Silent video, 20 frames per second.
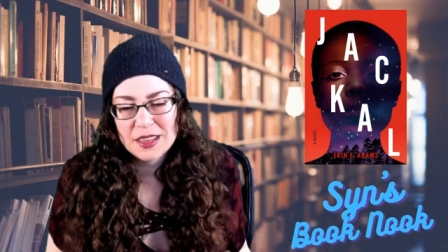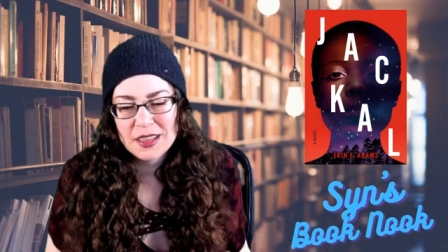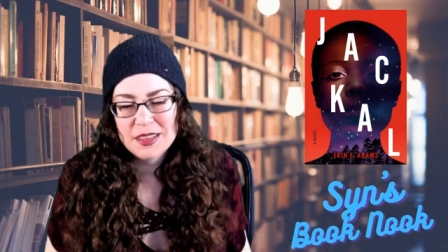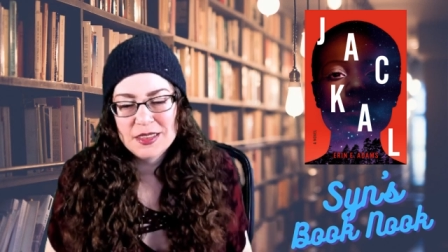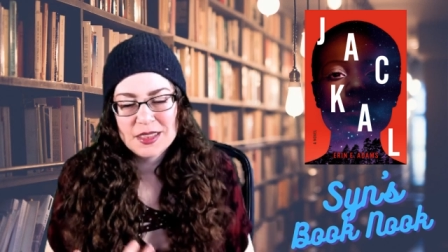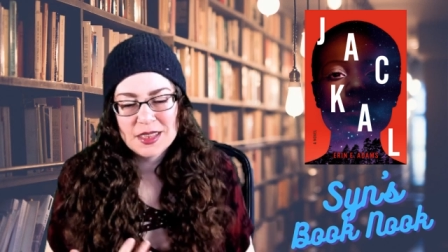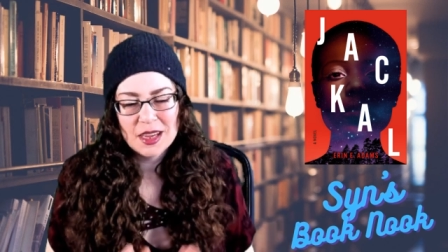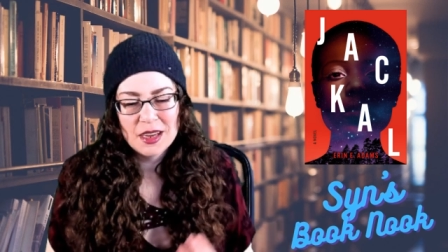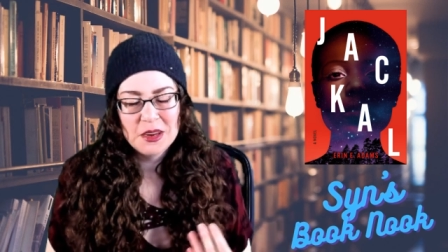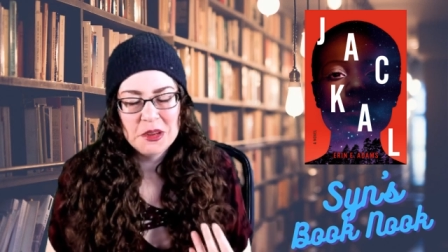
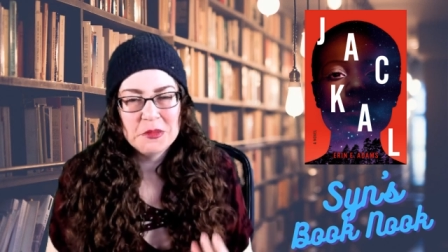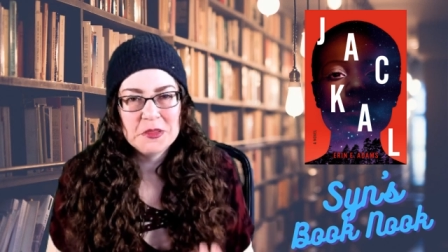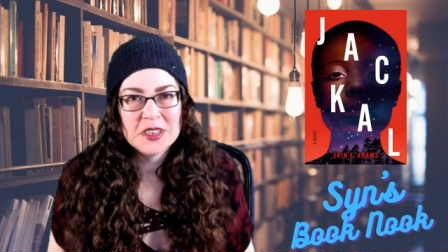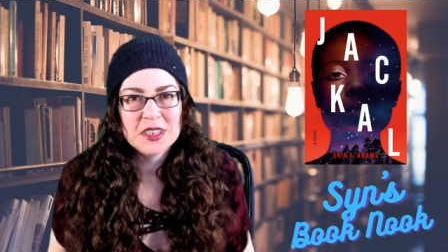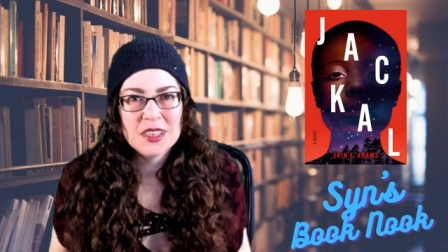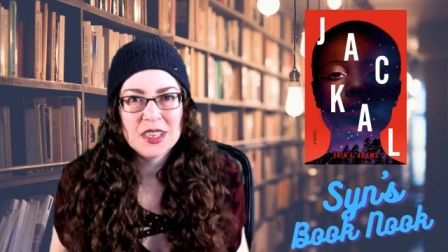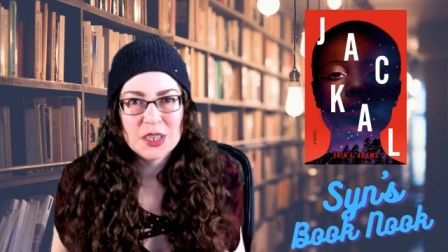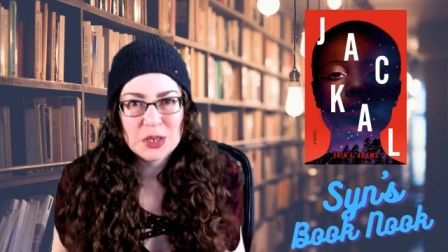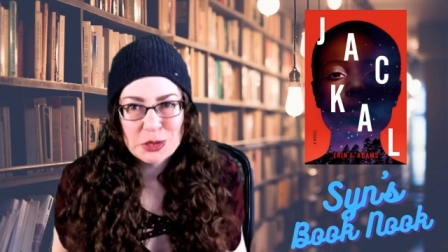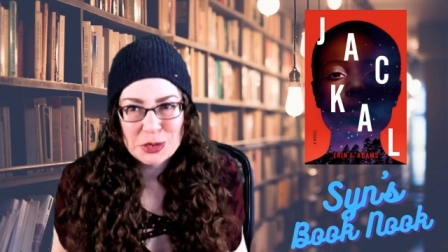it's kind of
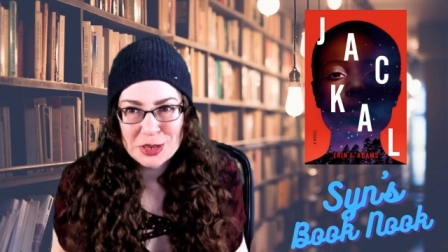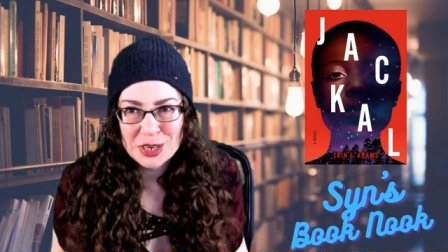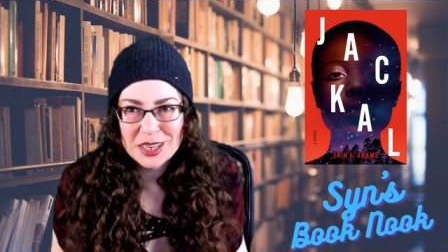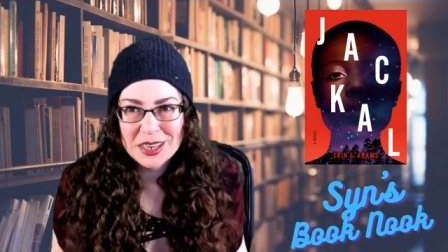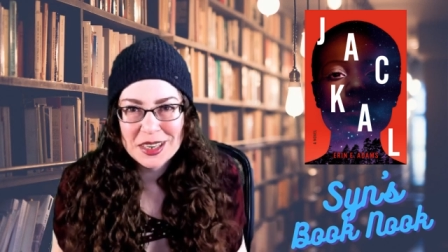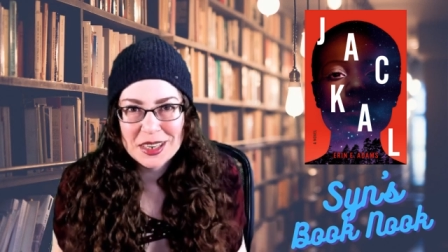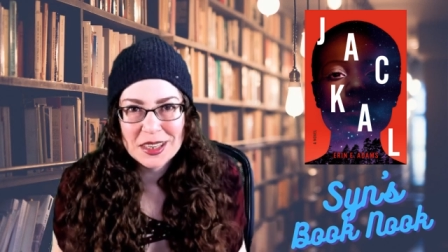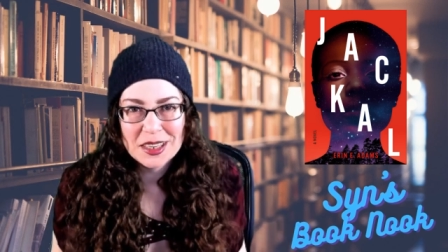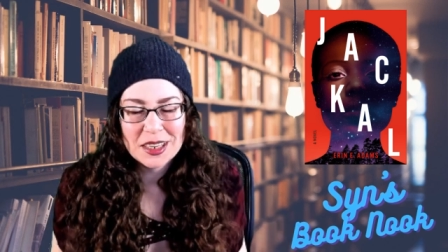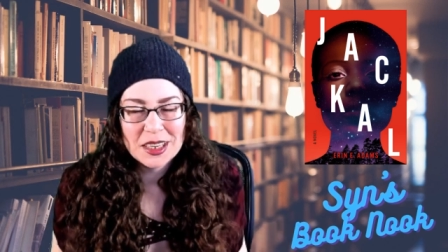almost like
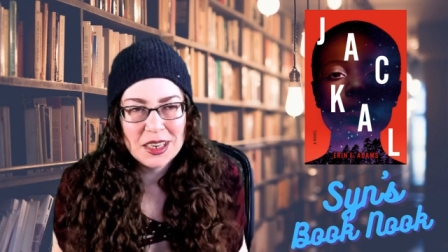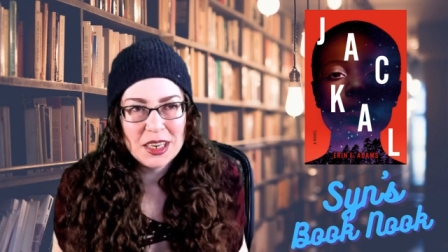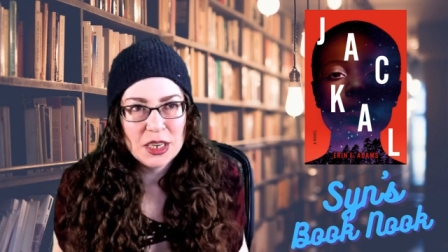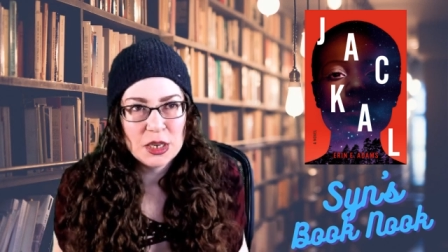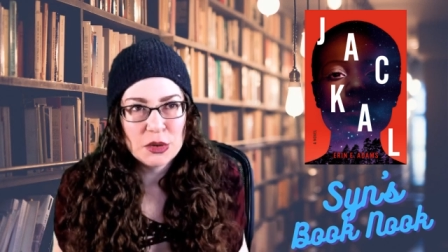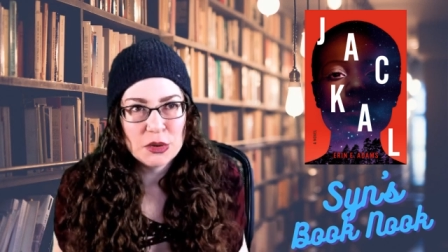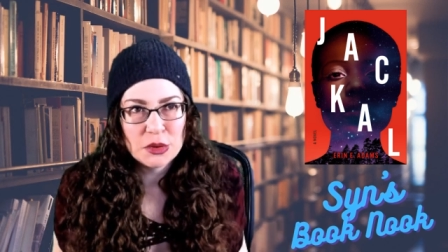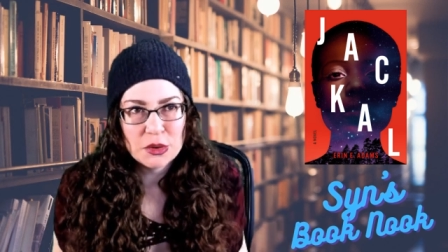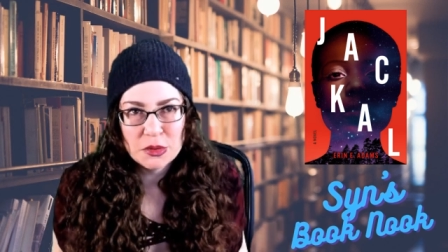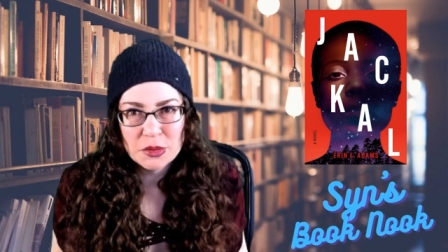creating like an
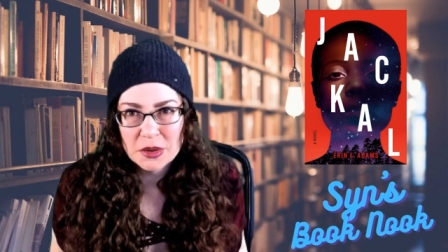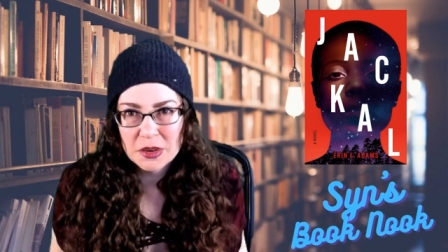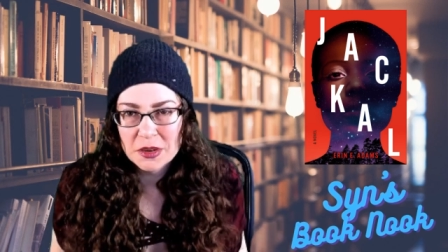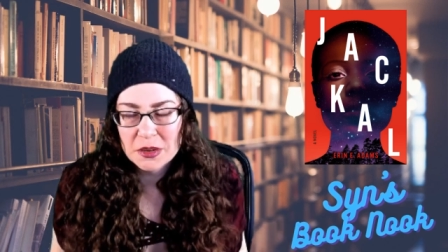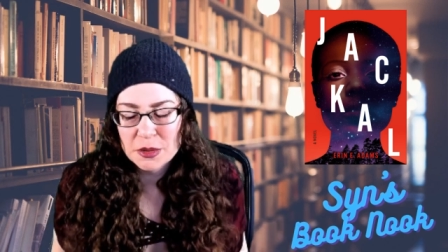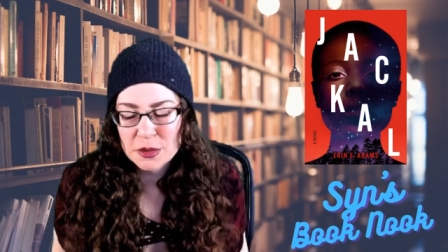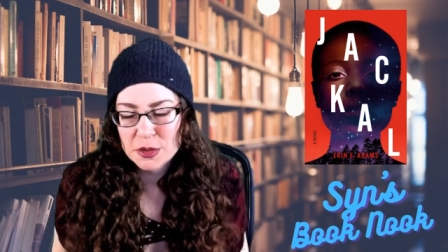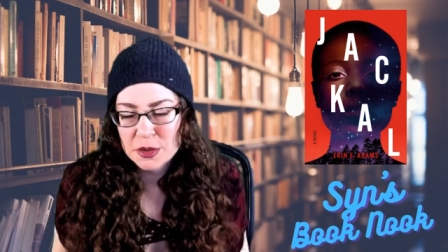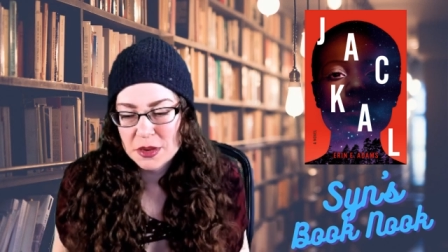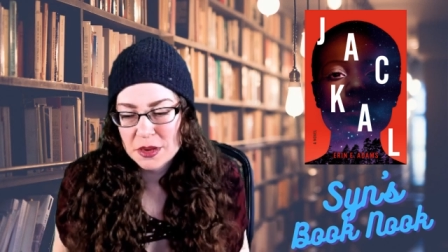egregore
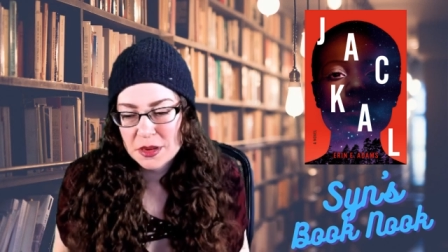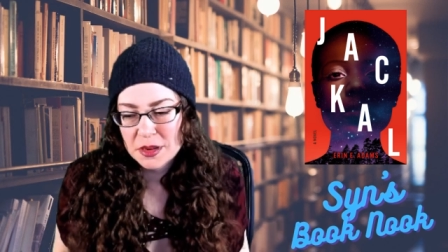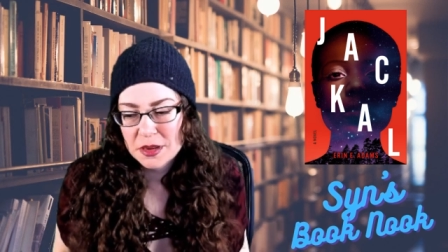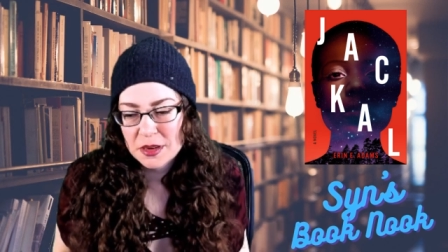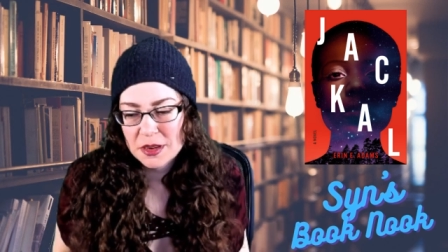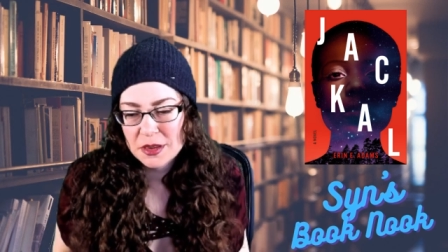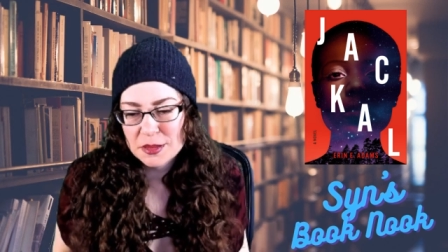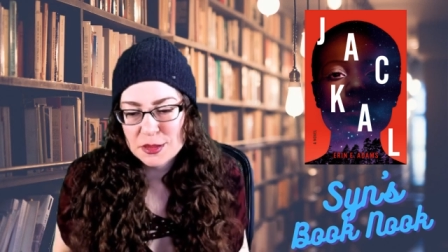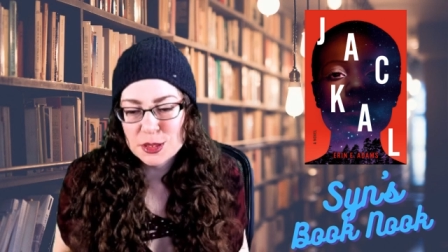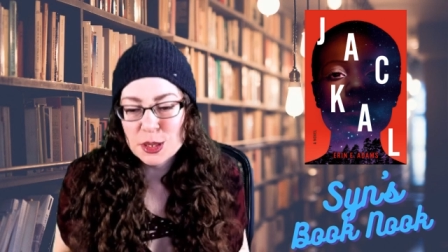
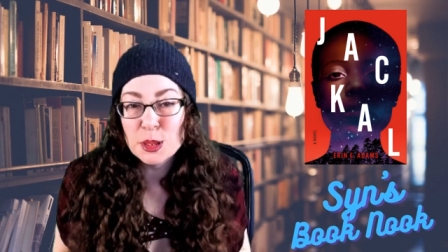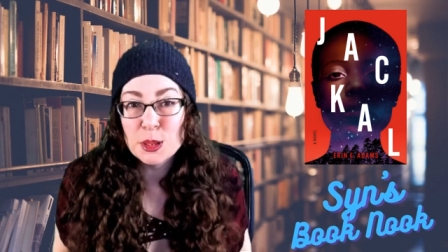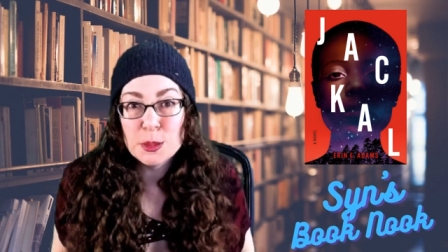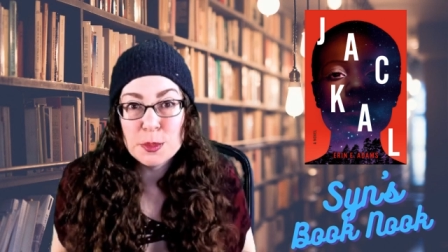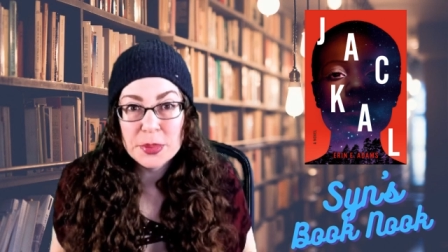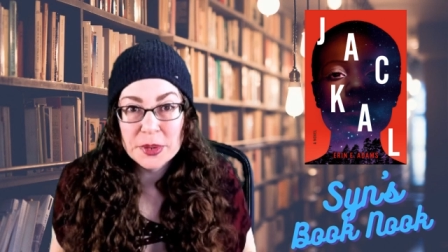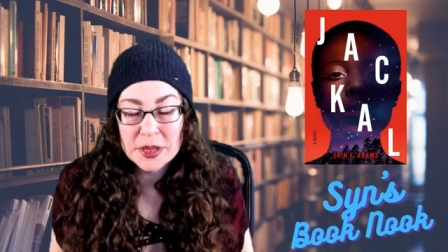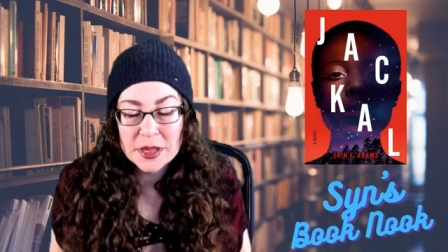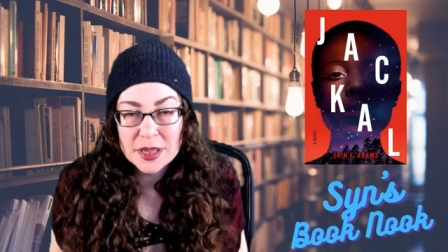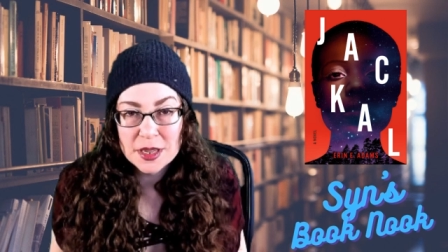or a
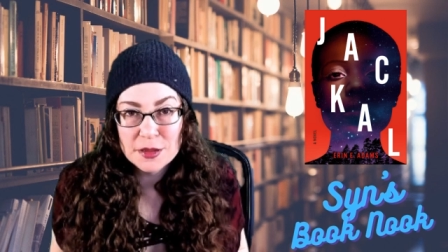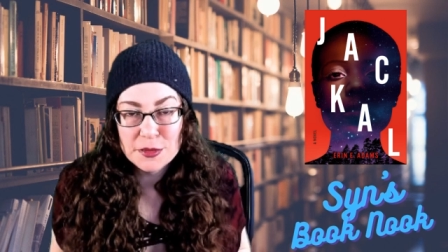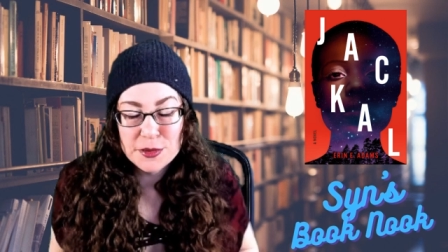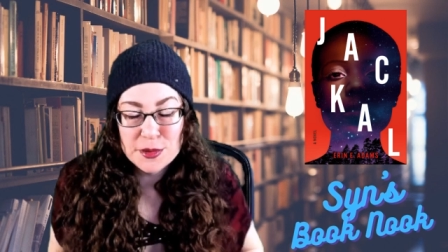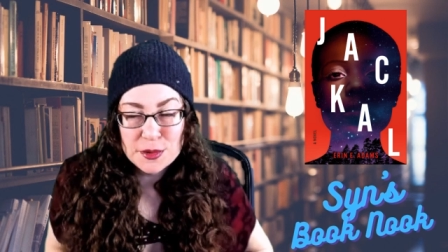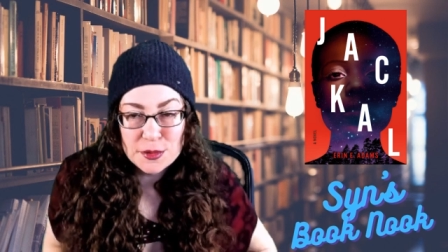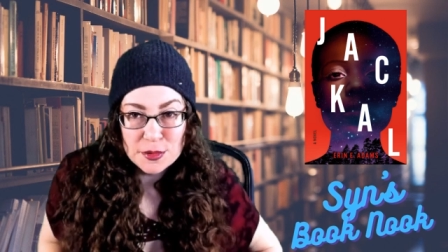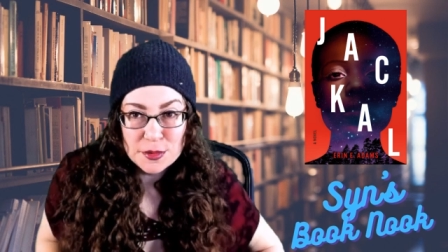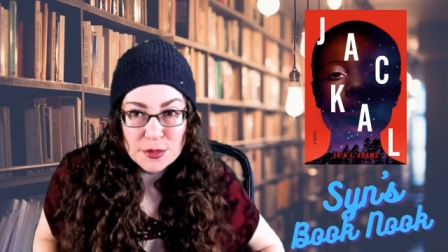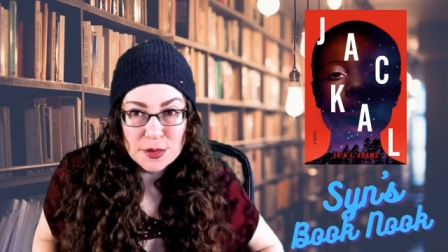tulpa if
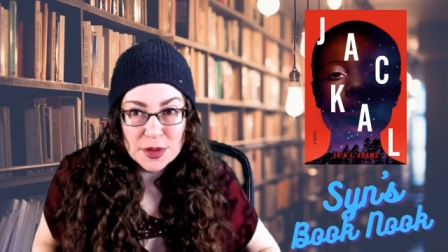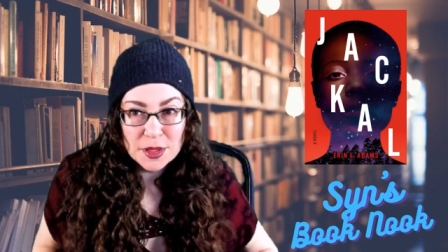you